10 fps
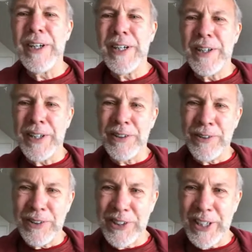then do
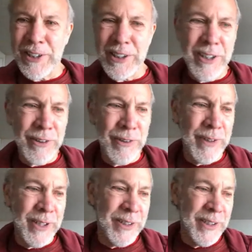a second color
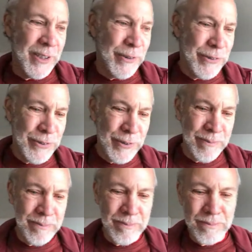run that goes
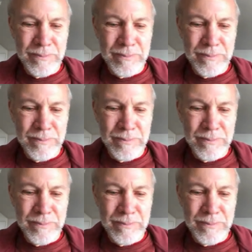from